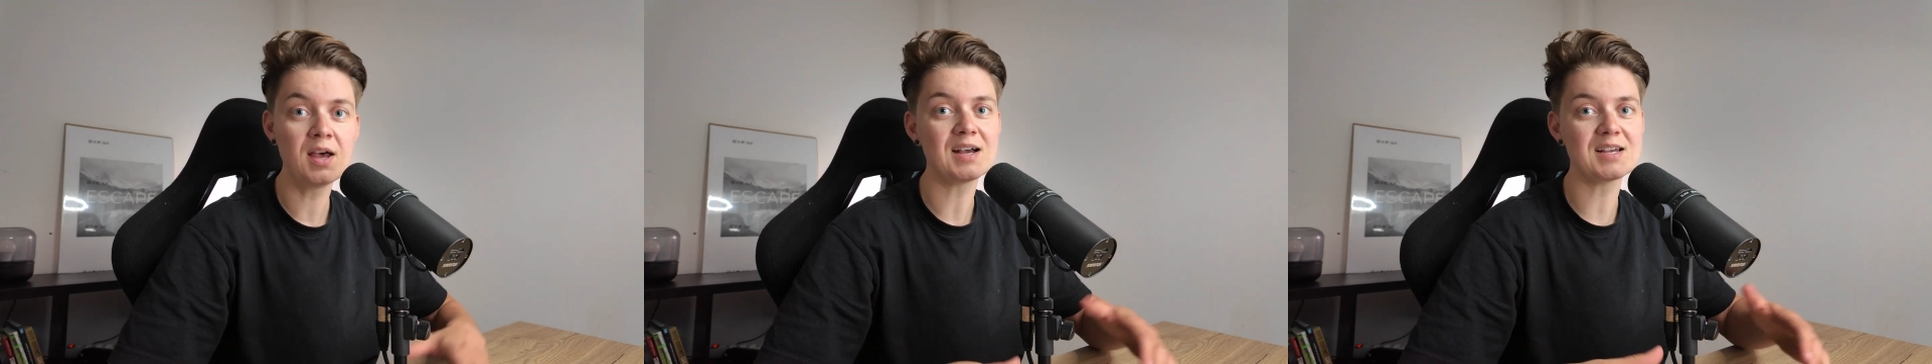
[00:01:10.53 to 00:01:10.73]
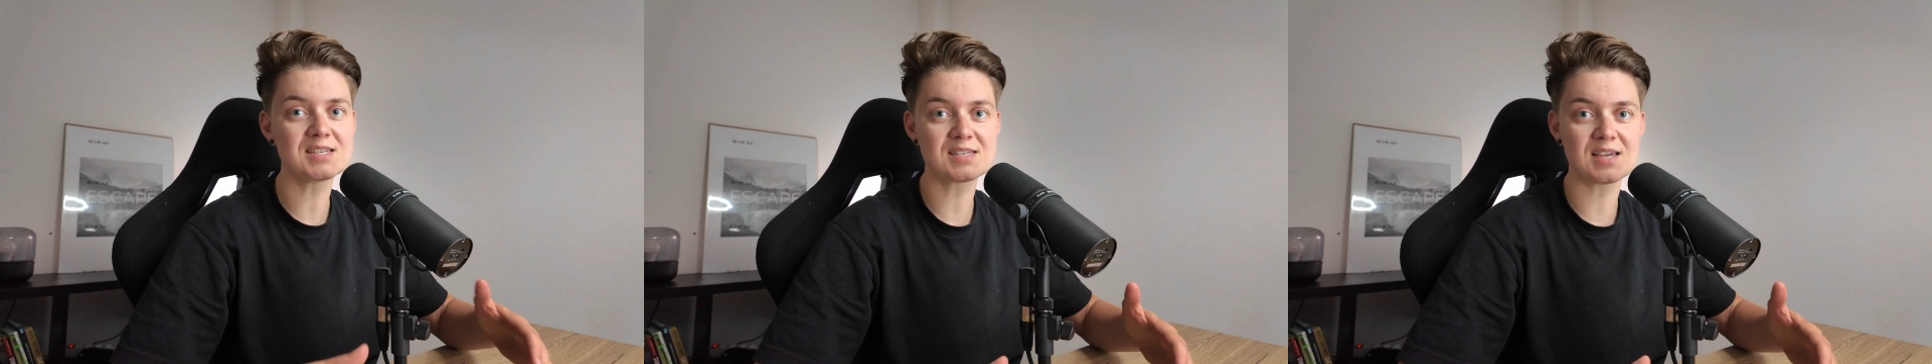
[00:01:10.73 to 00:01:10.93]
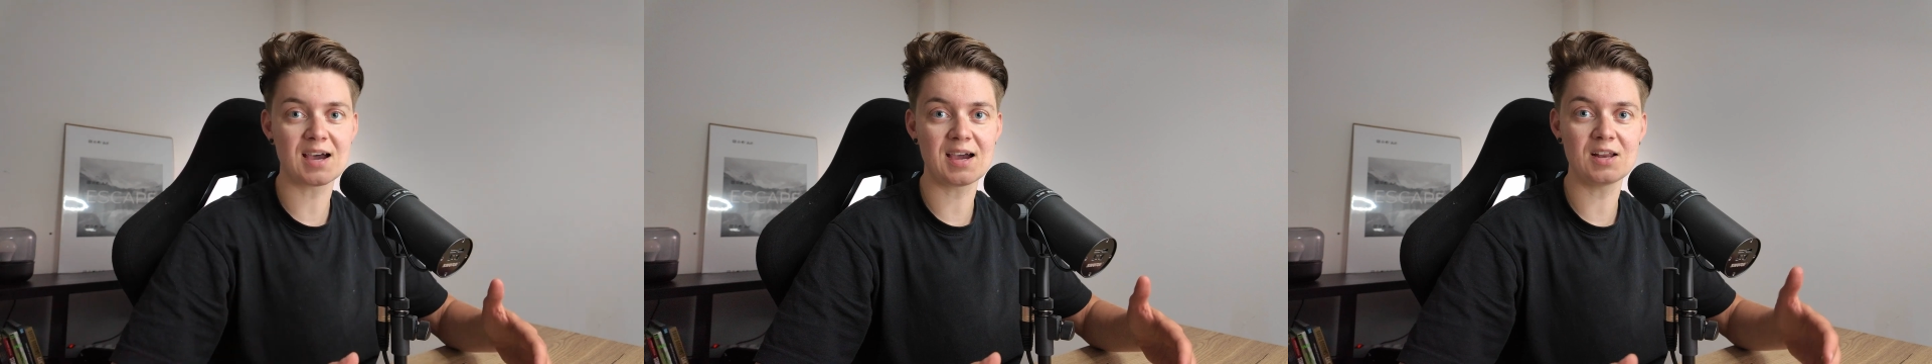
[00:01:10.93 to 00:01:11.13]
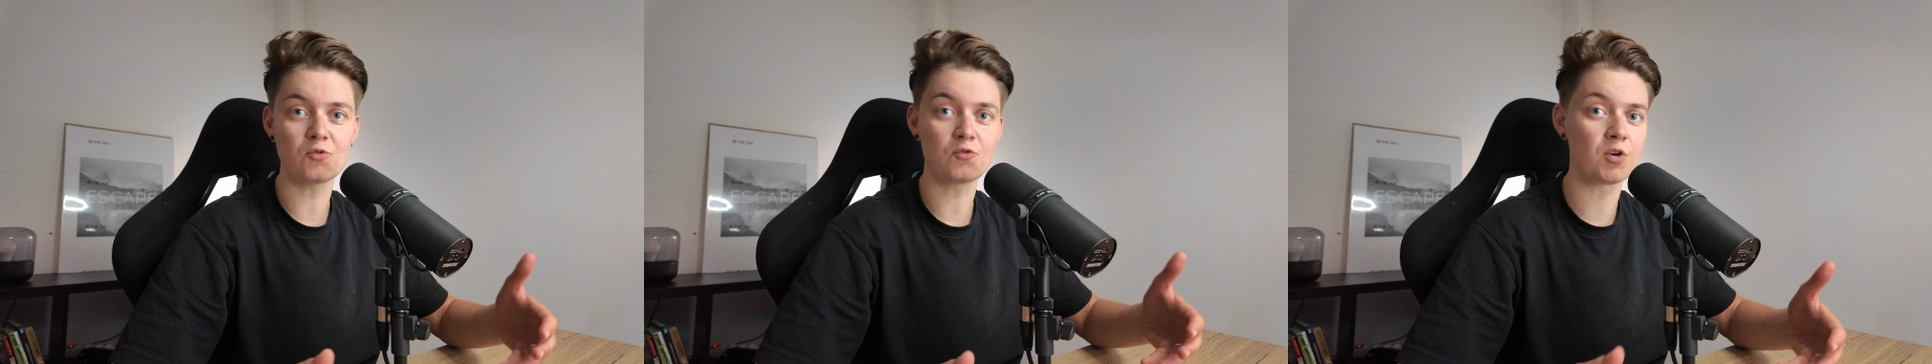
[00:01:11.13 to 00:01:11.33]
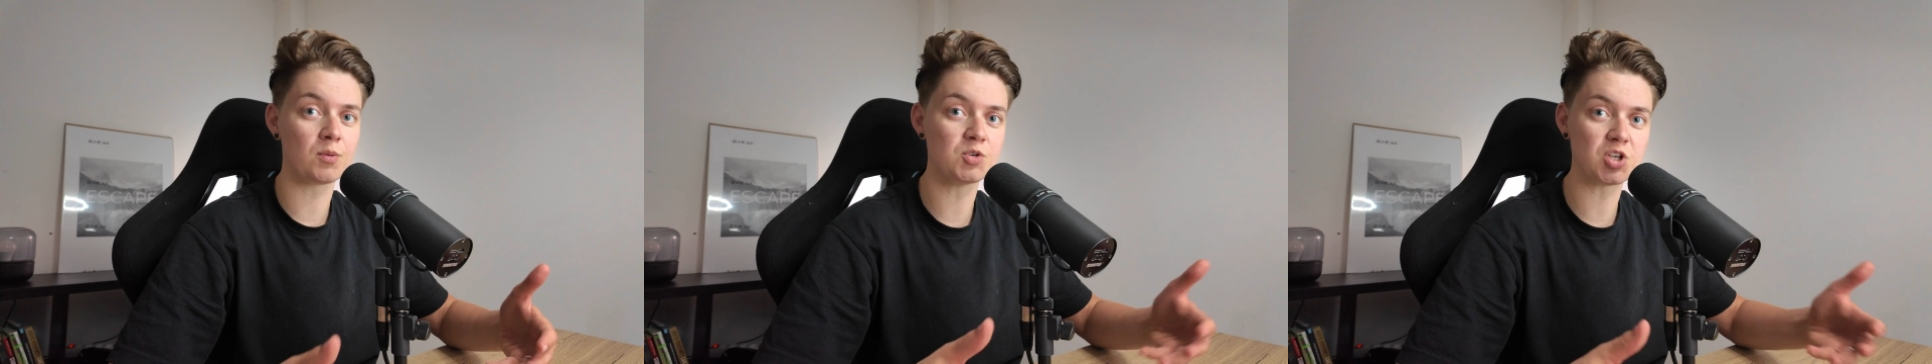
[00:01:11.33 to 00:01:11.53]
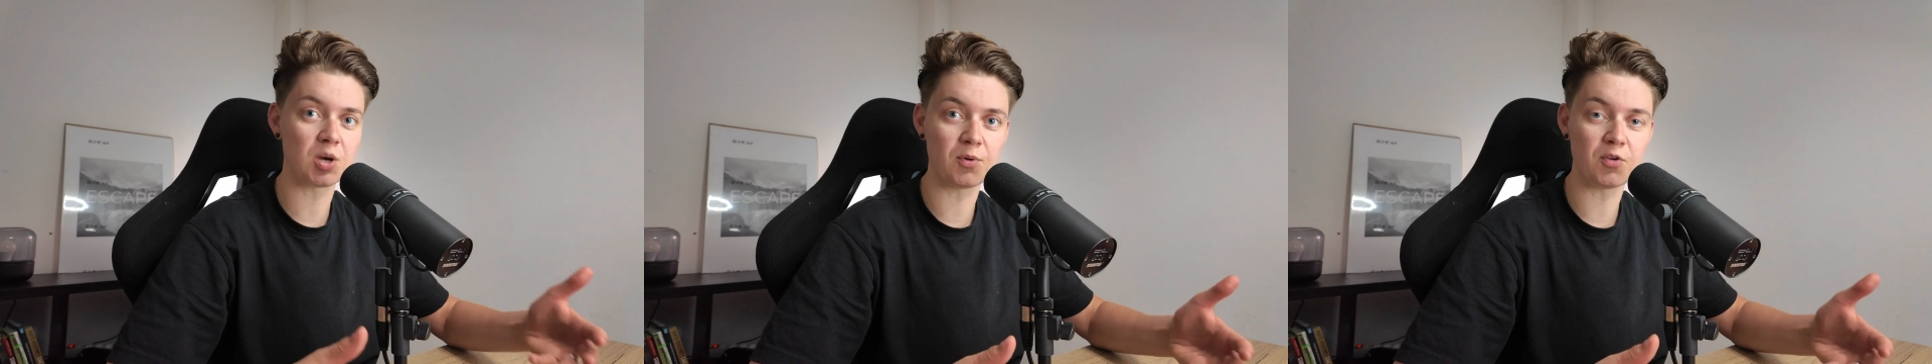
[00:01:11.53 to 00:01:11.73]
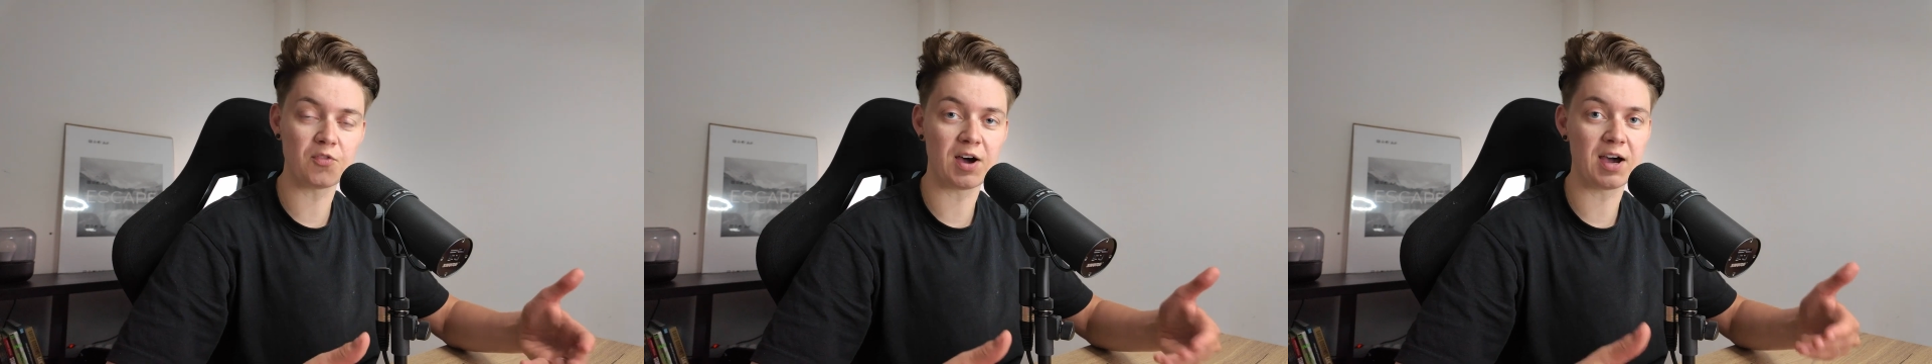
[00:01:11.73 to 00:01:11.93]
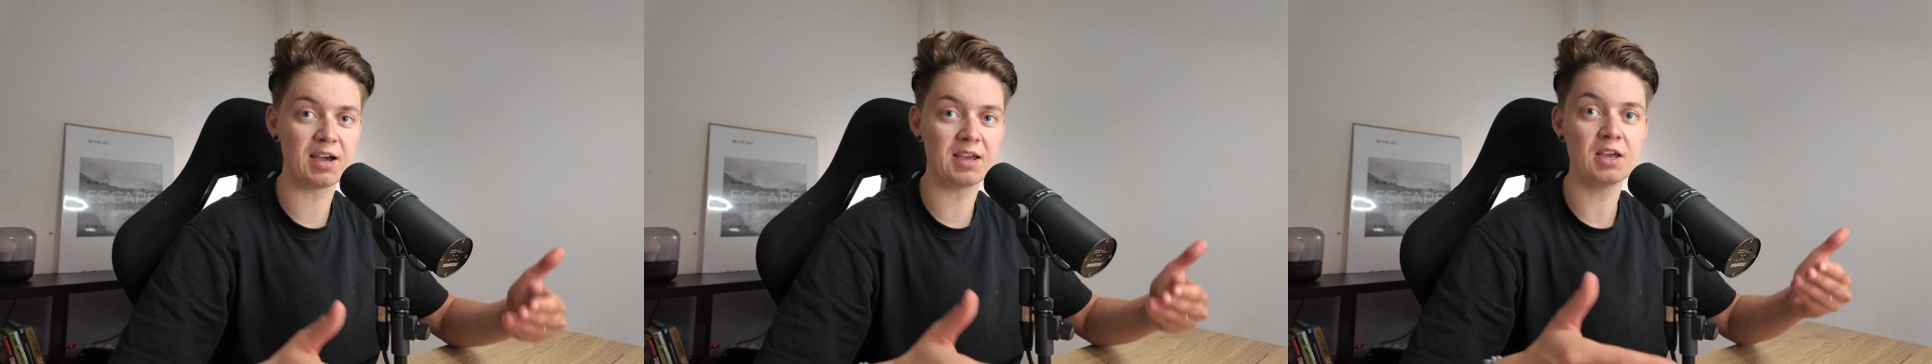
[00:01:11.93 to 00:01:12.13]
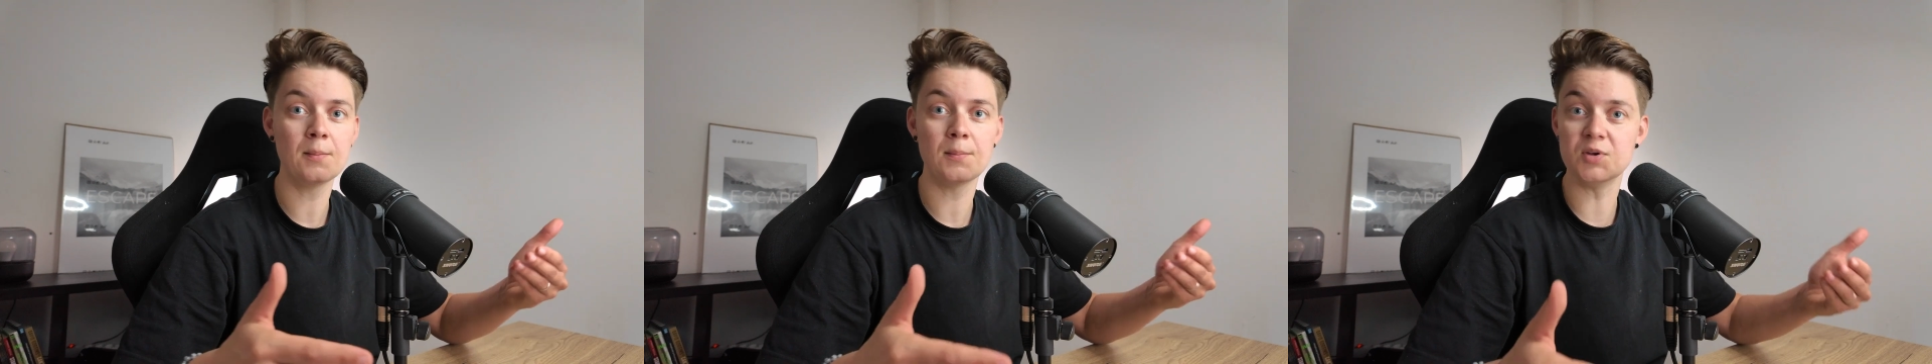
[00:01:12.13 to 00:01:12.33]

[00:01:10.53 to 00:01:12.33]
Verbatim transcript: aside from Shopify,